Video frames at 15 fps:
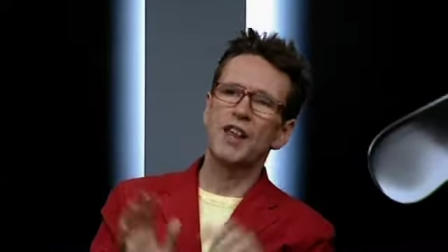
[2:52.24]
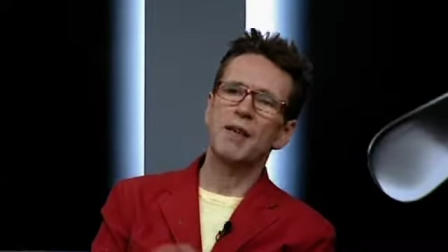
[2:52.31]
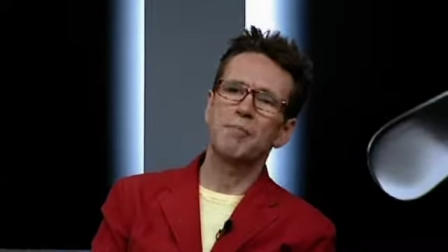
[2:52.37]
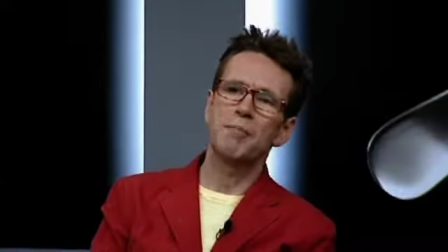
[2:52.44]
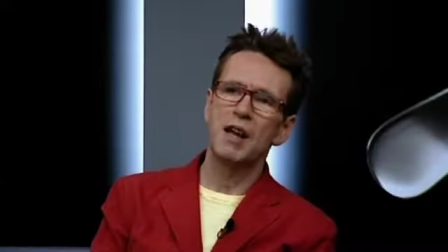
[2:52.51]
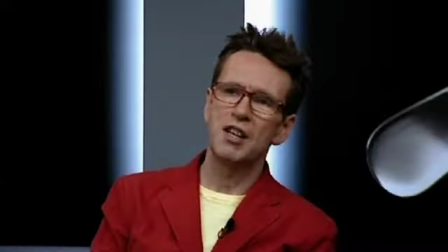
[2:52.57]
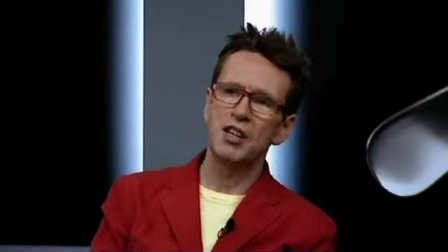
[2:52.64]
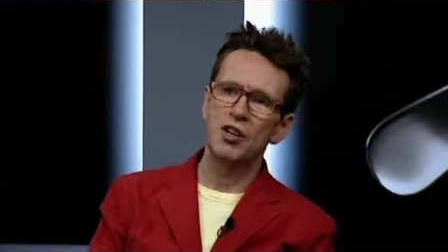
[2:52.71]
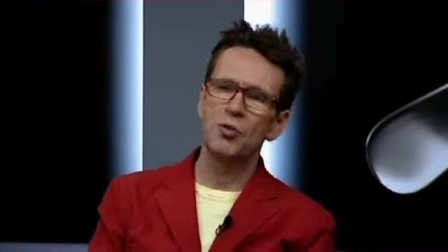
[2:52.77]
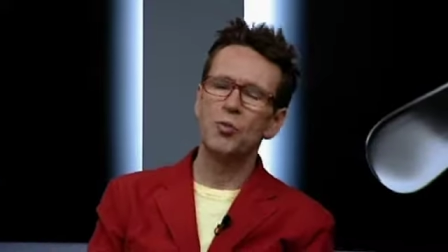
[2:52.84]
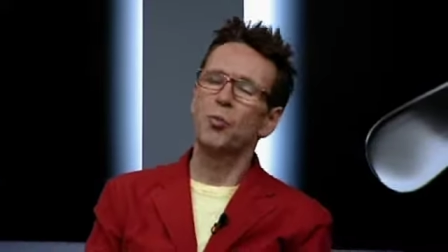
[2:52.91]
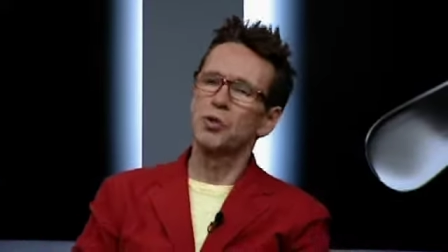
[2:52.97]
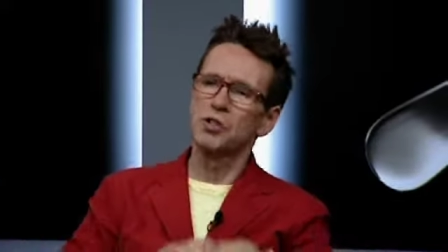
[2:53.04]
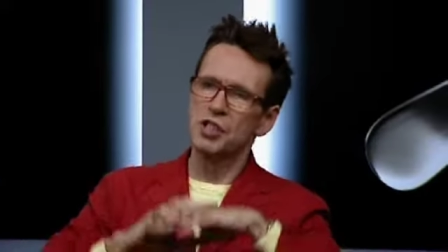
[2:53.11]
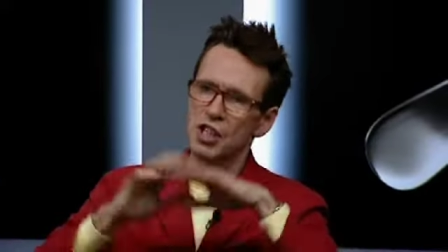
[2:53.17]
that menu
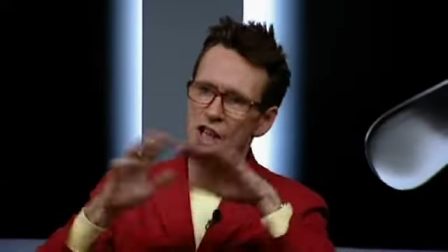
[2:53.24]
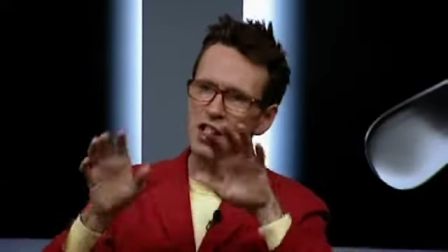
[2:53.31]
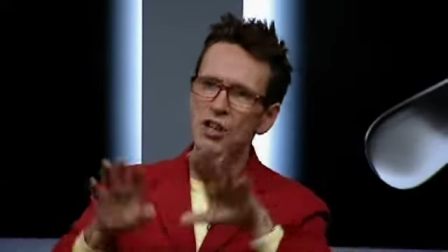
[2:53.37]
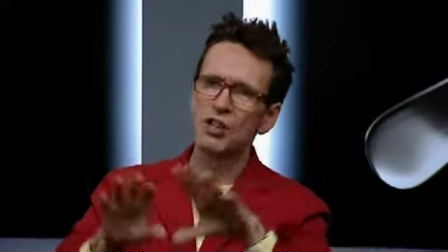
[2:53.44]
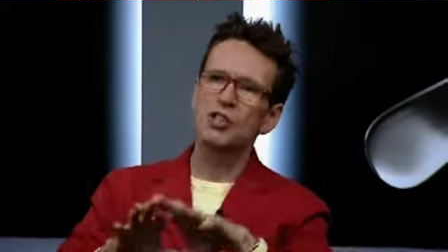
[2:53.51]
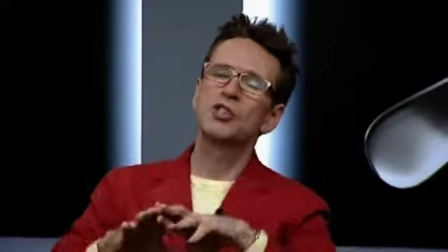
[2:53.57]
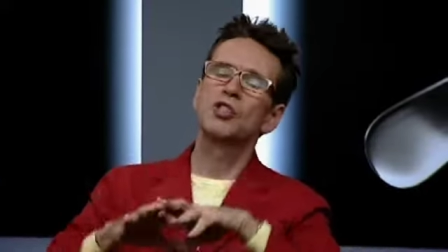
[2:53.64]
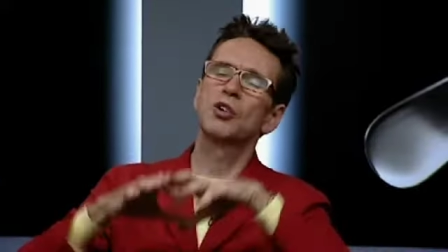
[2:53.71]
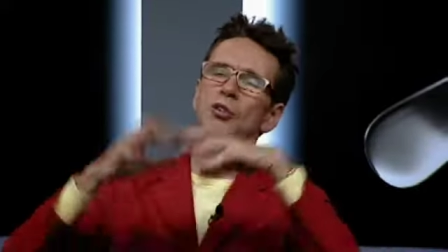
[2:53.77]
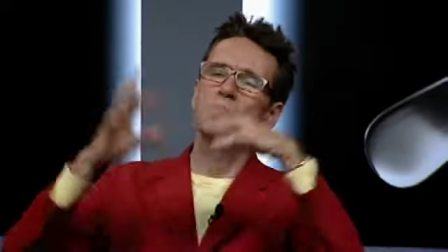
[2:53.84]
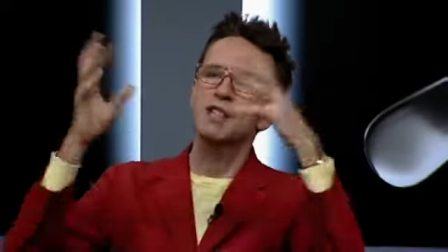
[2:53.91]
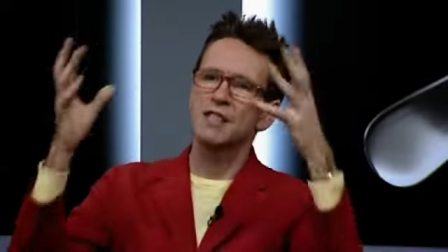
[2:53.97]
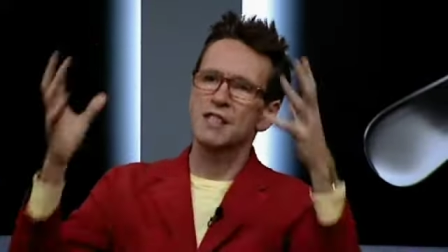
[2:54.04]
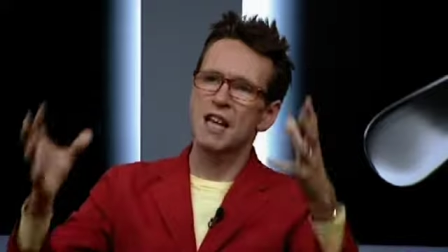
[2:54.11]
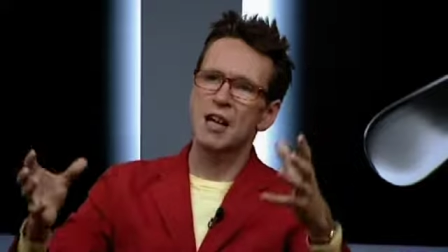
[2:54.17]
was geared
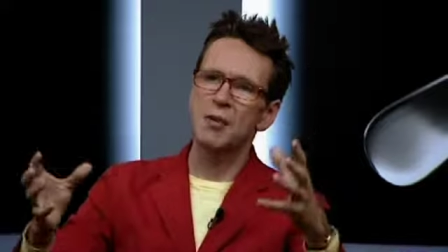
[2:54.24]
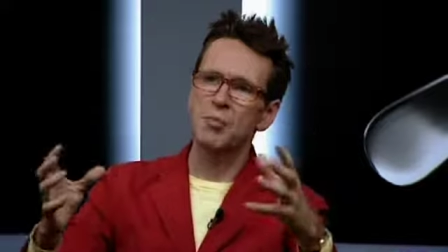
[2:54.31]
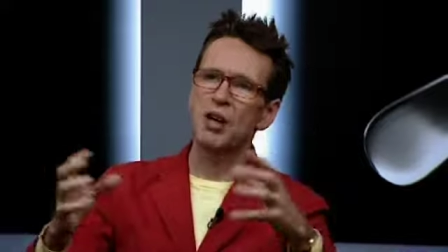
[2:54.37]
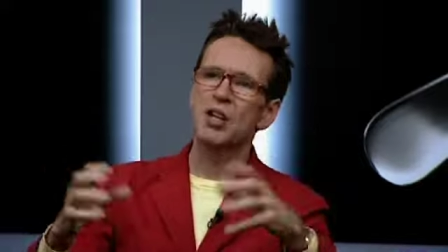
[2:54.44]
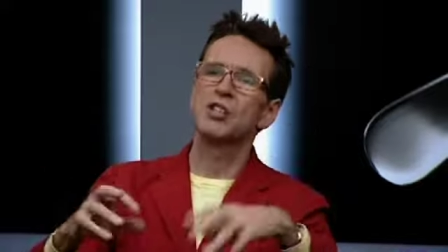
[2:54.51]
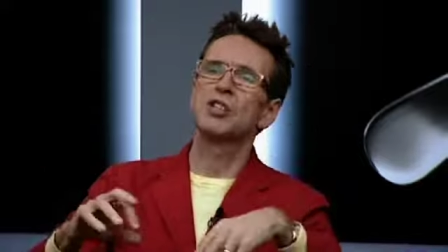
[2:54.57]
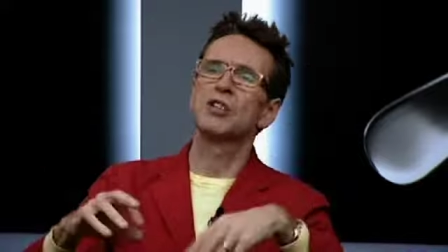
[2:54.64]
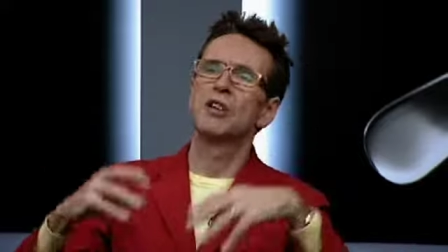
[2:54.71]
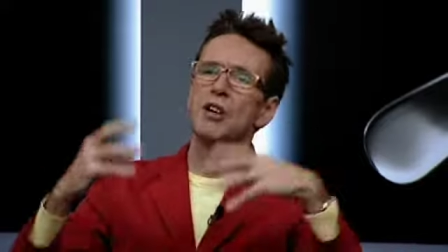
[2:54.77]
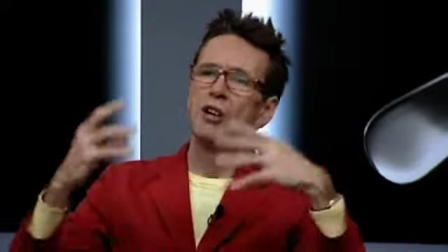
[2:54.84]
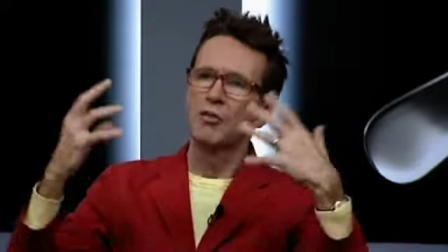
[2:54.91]
towards a celebration